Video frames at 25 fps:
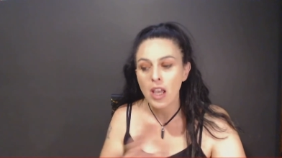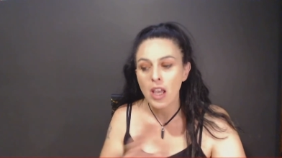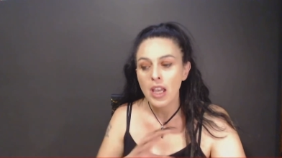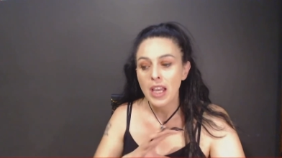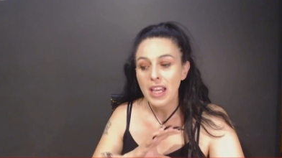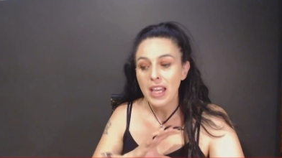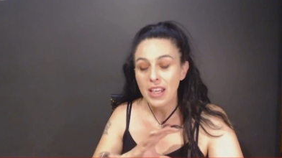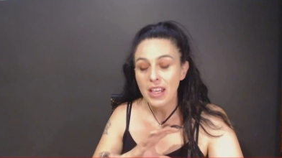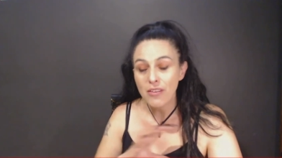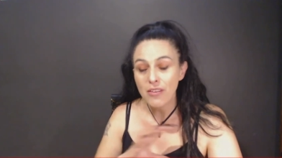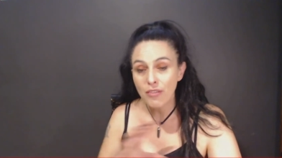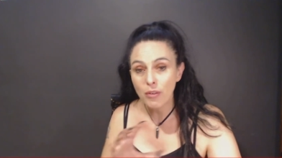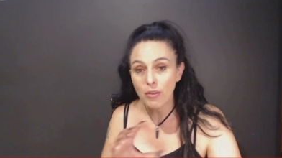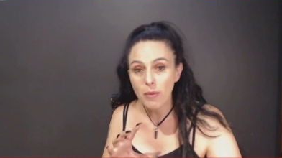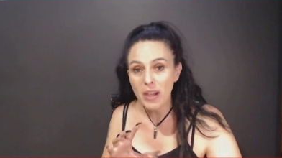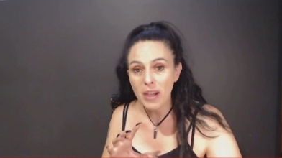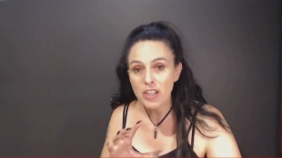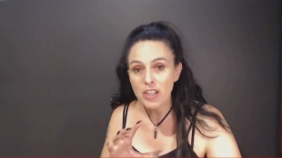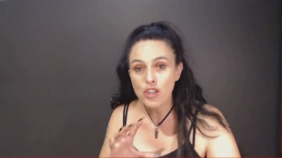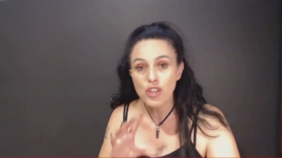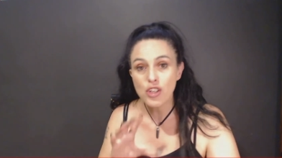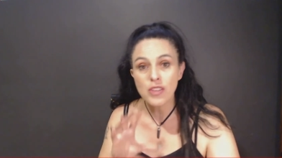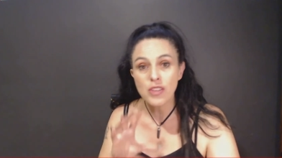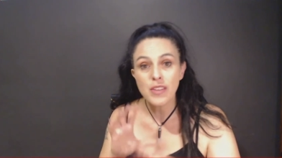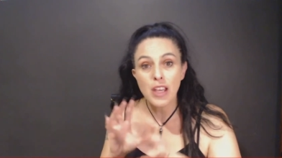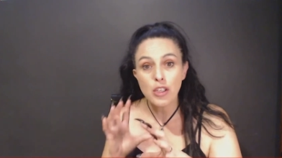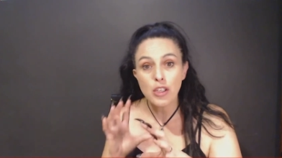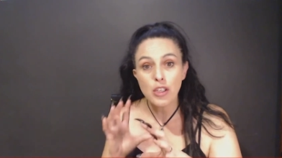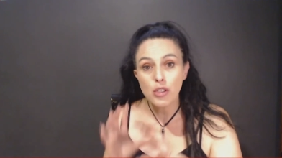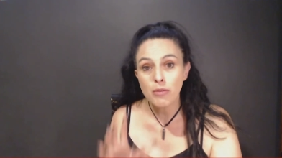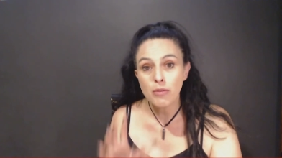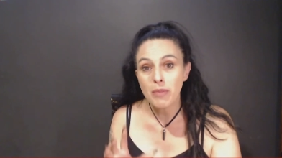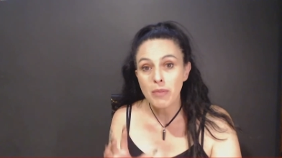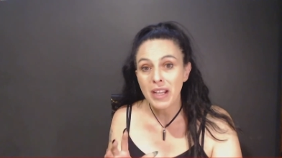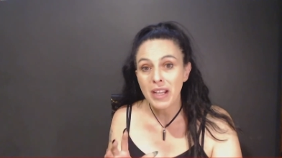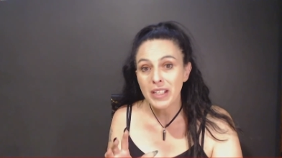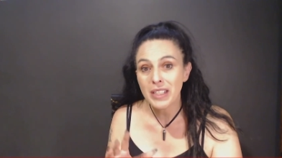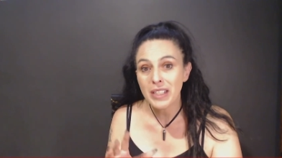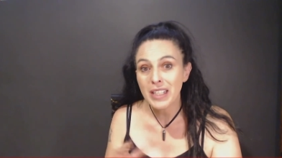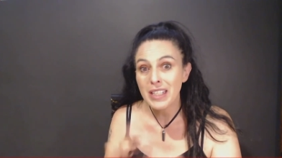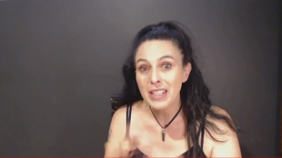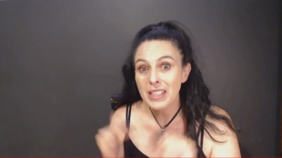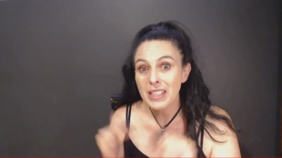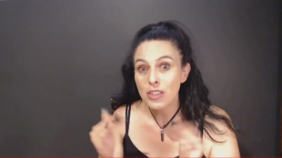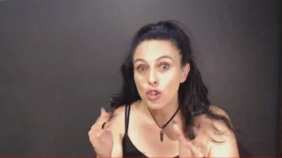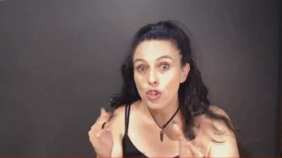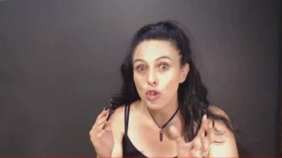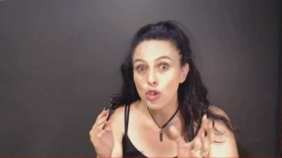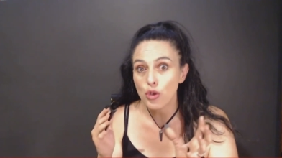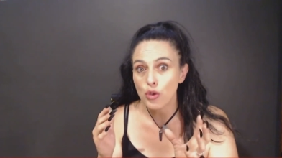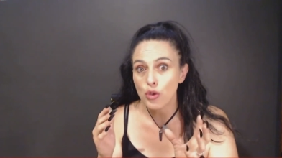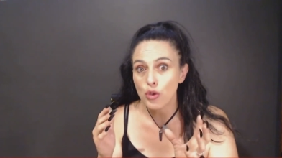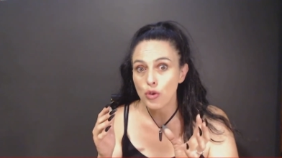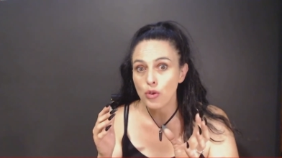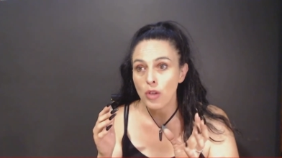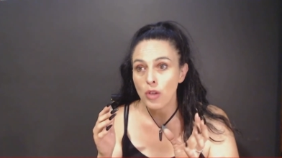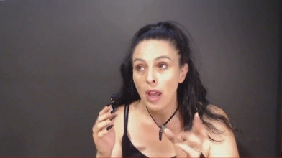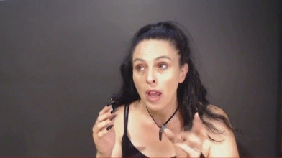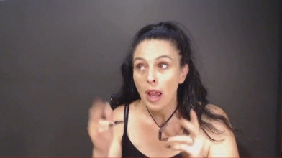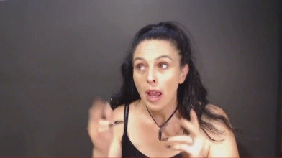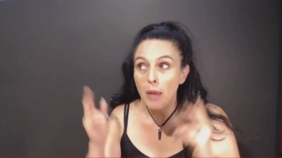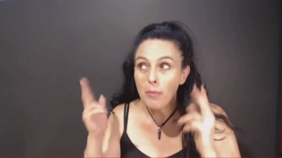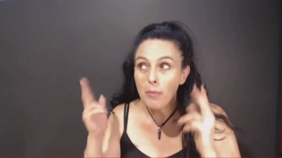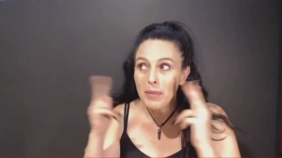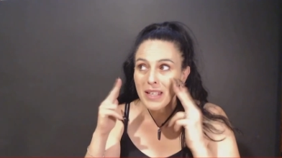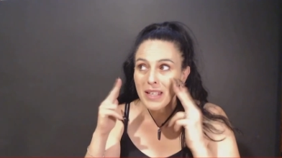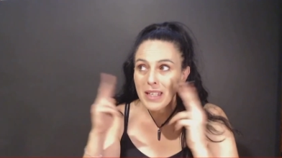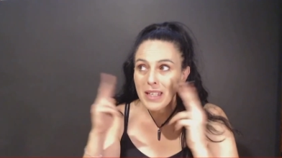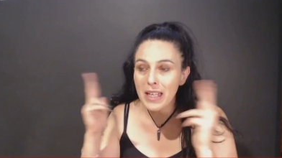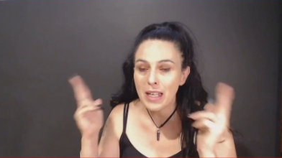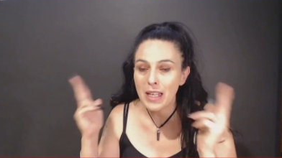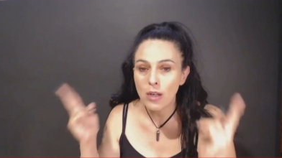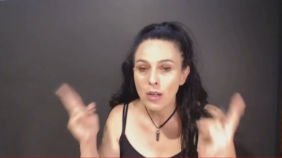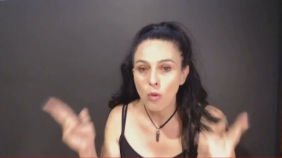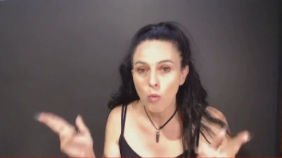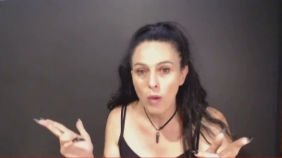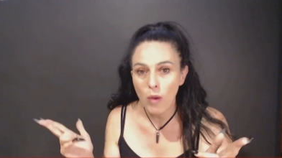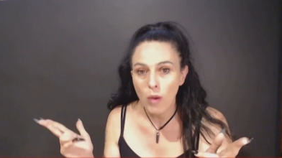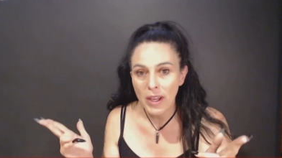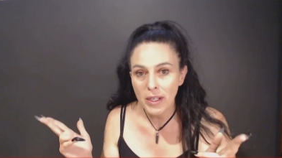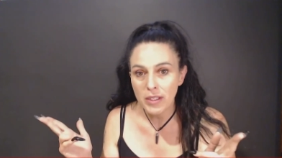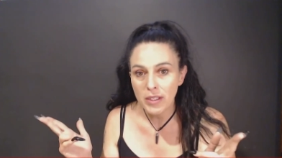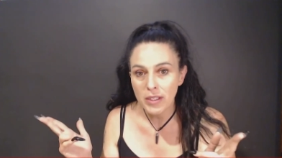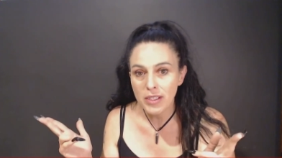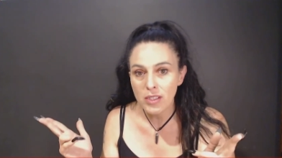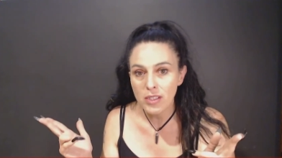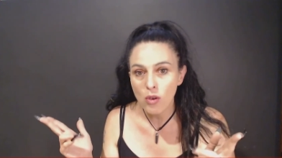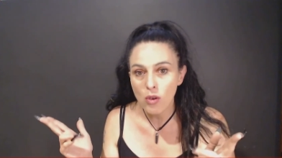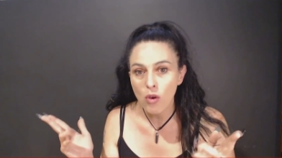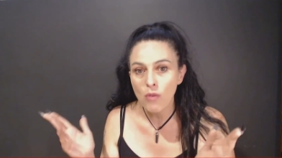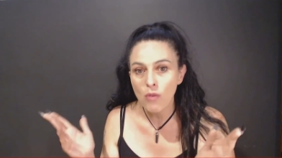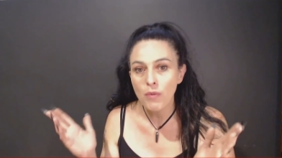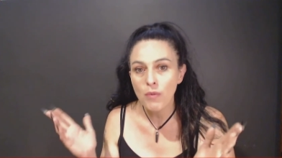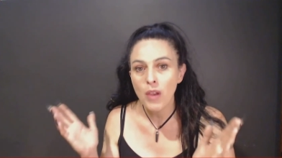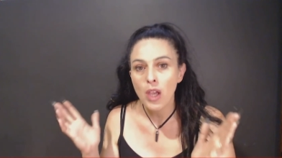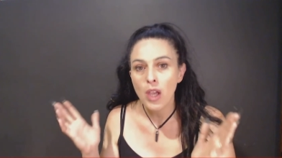information that you may need to be in awareness of,